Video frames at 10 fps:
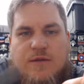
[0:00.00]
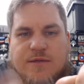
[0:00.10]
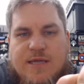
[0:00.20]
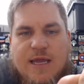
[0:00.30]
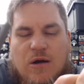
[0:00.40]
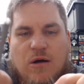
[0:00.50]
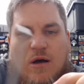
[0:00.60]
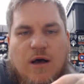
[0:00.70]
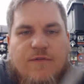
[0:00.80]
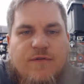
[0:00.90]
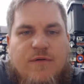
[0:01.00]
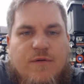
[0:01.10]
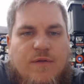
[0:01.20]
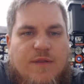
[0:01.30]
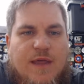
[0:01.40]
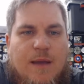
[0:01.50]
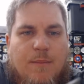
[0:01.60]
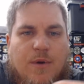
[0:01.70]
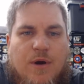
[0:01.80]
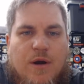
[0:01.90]
take off that
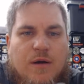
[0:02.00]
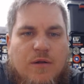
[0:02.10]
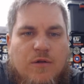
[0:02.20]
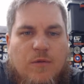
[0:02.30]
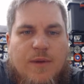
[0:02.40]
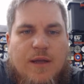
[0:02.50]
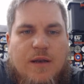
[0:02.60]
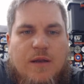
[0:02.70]
burr a little bit.